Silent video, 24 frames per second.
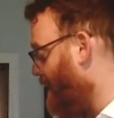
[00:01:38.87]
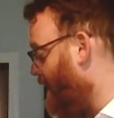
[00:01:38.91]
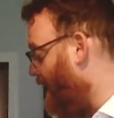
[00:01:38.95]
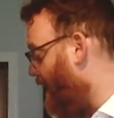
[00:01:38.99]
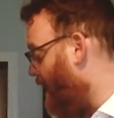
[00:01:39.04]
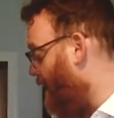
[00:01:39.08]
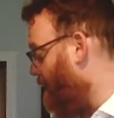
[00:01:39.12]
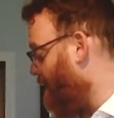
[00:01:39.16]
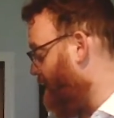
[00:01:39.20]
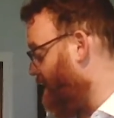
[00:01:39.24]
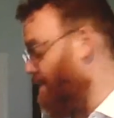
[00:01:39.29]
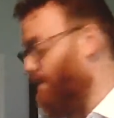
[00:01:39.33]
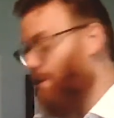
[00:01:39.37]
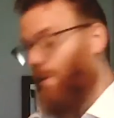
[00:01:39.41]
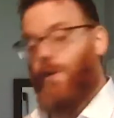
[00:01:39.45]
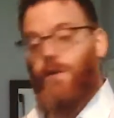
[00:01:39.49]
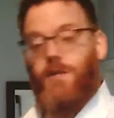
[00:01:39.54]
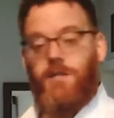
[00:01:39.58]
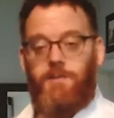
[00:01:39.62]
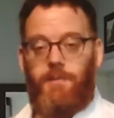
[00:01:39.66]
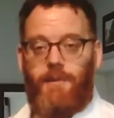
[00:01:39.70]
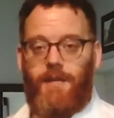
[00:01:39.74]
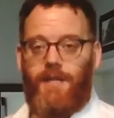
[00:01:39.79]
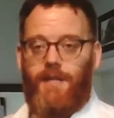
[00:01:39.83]
And we need an
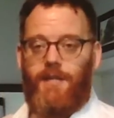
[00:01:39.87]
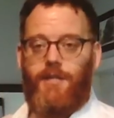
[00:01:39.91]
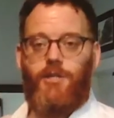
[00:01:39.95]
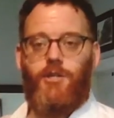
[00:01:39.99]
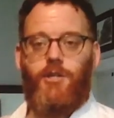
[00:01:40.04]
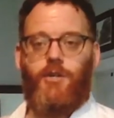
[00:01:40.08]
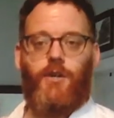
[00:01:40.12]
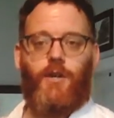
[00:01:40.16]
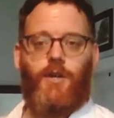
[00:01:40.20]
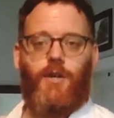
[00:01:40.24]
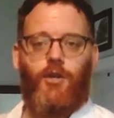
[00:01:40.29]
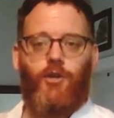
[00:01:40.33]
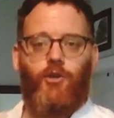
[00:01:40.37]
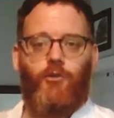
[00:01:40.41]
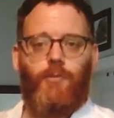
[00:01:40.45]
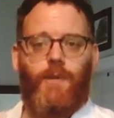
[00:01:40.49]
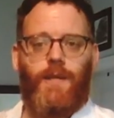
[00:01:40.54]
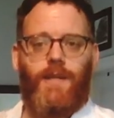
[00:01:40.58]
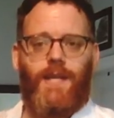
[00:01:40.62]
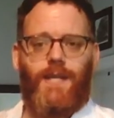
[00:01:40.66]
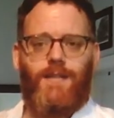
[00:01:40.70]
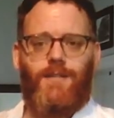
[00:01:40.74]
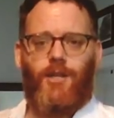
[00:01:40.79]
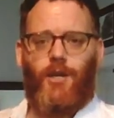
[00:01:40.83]
orange peel and a sugar cube,
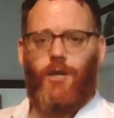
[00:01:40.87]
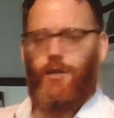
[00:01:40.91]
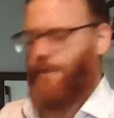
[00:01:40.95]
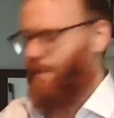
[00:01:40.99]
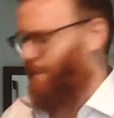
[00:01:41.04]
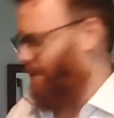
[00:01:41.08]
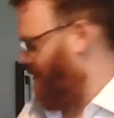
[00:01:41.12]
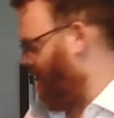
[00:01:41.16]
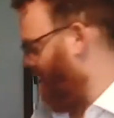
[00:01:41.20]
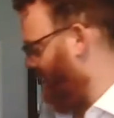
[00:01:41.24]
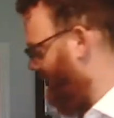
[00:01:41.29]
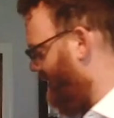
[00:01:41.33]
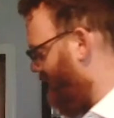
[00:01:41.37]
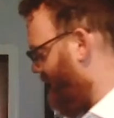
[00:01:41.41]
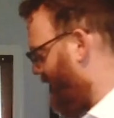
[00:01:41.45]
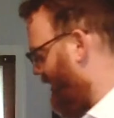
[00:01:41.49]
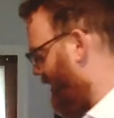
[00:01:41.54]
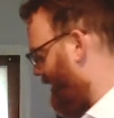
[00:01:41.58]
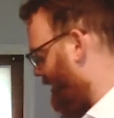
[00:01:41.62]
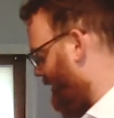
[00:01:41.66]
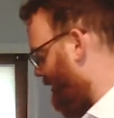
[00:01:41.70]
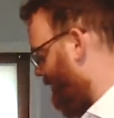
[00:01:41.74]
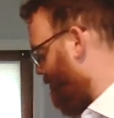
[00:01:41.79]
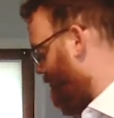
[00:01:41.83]
and that's all that we really
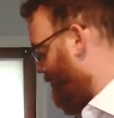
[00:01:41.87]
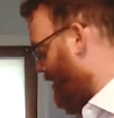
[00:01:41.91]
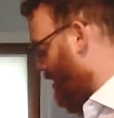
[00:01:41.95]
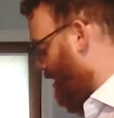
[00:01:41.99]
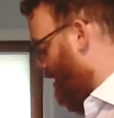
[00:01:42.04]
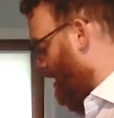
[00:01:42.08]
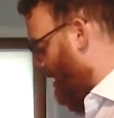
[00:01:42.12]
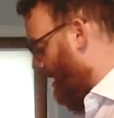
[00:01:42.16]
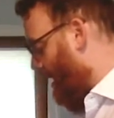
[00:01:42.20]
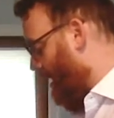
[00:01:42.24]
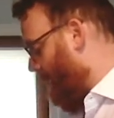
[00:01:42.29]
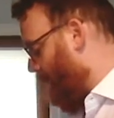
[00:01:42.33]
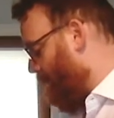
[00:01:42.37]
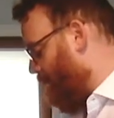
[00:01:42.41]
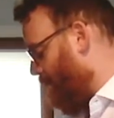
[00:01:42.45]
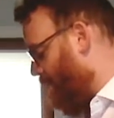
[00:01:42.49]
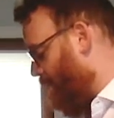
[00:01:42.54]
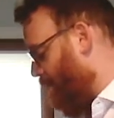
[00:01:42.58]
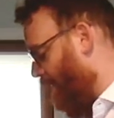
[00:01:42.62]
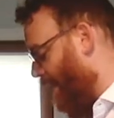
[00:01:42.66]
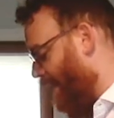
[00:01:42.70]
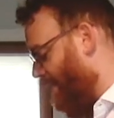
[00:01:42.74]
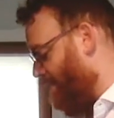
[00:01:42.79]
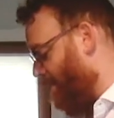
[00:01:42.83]
need.
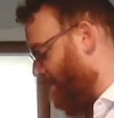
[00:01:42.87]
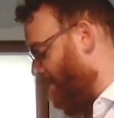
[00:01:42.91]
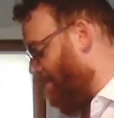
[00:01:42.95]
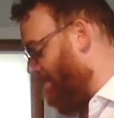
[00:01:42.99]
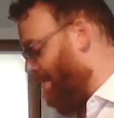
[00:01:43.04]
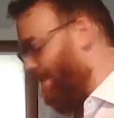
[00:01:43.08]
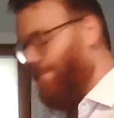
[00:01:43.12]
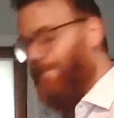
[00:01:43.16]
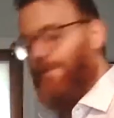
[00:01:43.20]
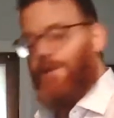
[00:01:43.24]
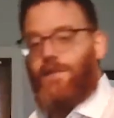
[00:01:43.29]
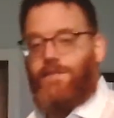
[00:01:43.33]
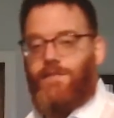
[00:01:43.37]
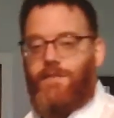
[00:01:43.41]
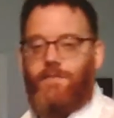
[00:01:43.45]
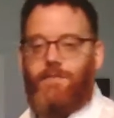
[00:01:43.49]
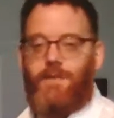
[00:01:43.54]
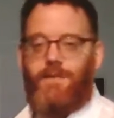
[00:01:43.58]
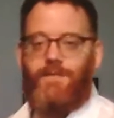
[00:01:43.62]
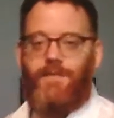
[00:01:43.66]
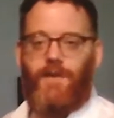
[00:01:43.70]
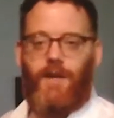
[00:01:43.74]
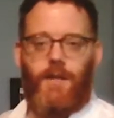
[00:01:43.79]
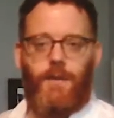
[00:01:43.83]
You'll actually remember, if you've
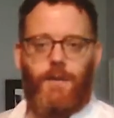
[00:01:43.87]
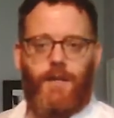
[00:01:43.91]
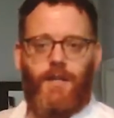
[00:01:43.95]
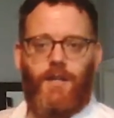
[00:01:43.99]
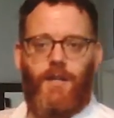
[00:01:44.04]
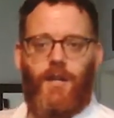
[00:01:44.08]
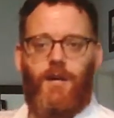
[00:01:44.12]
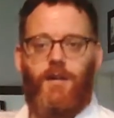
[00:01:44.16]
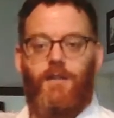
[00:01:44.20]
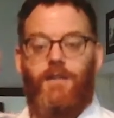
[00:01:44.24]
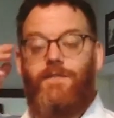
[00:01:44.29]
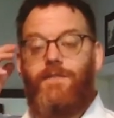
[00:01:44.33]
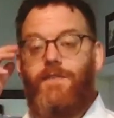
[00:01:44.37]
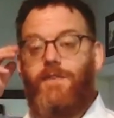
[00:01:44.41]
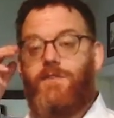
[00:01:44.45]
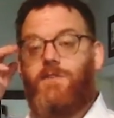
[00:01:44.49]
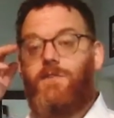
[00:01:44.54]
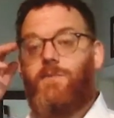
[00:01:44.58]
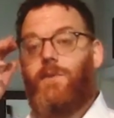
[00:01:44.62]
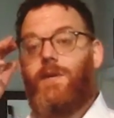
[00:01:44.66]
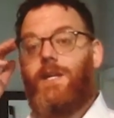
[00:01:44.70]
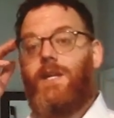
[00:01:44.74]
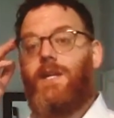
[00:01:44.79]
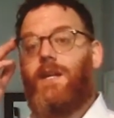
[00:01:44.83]
been following along, the
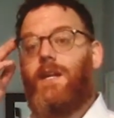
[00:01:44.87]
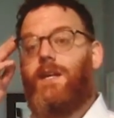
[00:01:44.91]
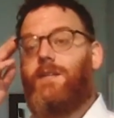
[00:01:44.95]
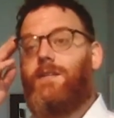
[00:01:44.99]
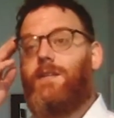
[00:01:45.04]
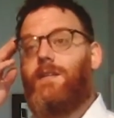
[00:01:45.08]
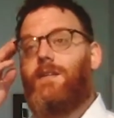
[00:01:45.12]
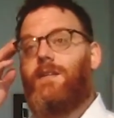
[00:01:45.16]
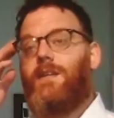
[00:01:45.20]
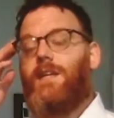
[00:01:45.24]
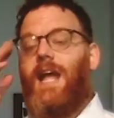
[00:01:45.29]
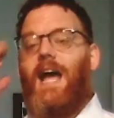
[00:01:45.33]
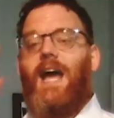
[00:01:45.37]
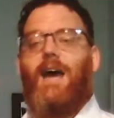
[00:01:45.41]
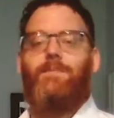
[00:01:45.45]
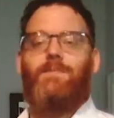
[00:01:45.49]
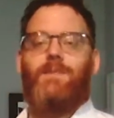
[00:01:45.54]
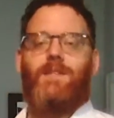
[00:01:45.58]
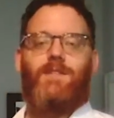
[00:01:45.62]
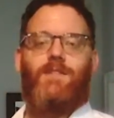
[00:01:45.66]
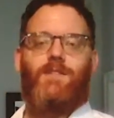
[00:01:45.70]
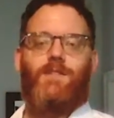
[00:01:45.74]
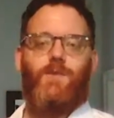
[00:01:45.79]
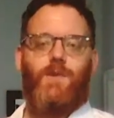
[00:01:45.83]
first week I did an
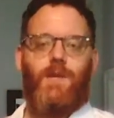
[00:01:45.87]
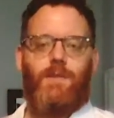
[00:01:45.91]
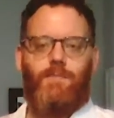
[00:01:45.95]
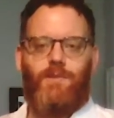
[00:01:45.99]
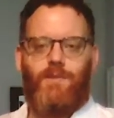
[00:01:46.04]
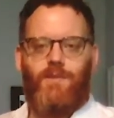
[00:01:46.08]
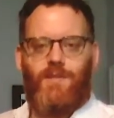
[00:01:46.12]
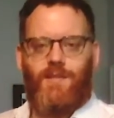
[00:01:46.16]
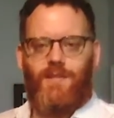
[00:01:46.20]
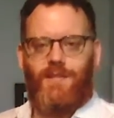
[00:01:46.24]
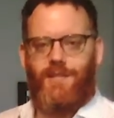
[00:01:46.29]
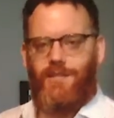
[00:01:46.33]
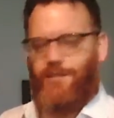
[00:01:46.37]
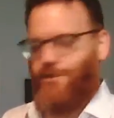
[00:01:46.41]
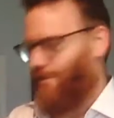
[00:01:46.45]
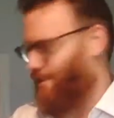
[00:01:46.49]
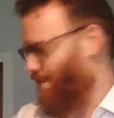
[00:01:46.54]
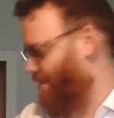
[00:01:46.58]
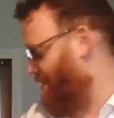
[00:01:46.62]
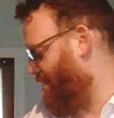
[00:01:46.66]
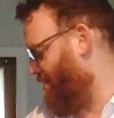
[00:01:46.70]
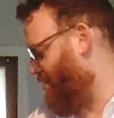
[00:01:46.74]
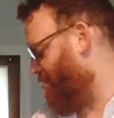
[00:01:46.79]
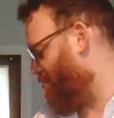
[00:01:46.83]
absinthe drip using these
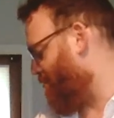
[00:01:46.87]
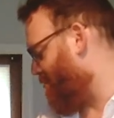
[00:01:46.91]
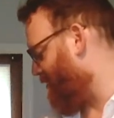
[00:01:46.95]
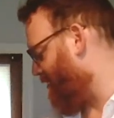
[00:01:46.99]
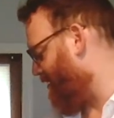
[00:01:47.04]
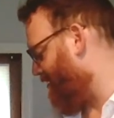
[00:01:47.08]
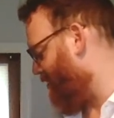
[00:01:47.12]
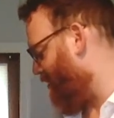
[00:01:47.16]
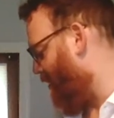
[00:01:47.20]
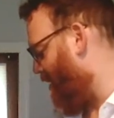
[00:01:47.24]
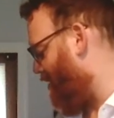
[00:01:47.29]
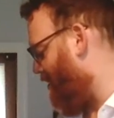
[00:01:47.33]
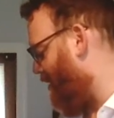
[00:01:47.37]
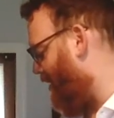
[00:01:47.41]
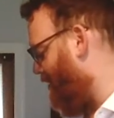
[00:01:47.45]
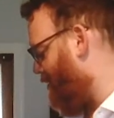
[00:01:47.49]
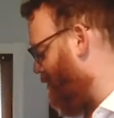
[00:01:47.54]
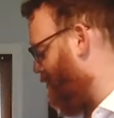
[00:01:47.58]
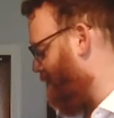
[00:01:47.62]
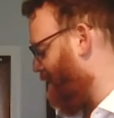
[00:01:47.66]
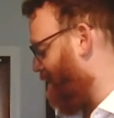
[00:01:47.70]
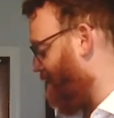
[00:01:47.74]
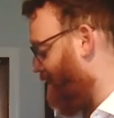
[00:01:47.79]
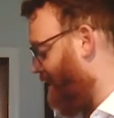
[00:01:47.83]
sugar cubes, and so I thought it
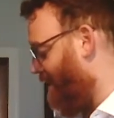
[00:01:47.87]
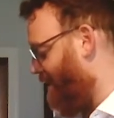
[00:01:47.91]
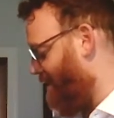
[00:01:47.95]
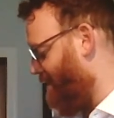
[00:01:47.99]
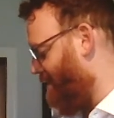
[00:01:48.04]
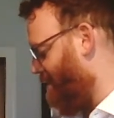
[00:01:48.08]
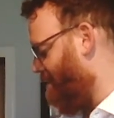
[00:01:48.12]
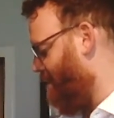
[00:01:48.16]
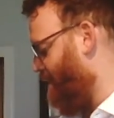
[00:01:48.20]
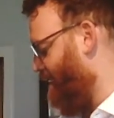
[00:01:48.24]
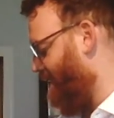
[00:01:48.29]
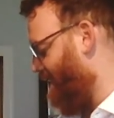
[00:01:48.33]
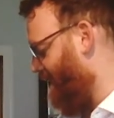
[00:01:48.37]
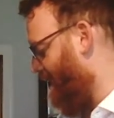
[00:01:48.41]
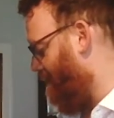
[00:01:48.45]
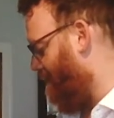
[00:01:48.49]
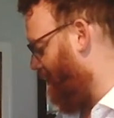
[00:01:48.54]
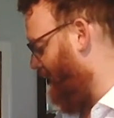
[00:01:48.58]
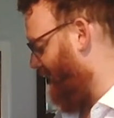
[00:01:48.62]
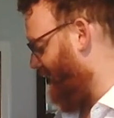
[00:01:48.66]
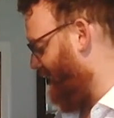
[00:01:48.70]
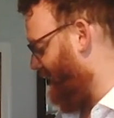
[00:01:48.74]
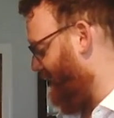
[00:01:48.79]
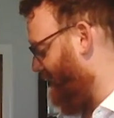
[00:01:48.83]
would be fun to bring that
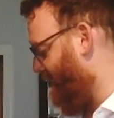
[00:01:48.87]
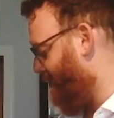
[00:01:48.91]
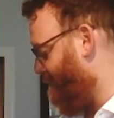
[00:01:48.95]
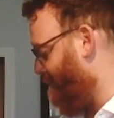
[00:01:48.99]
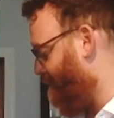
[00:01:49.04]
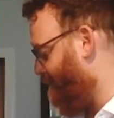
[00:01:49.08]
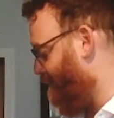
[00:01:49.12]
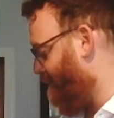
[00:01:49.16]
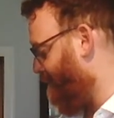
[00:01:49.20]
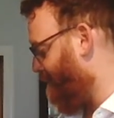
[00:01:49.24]
back in.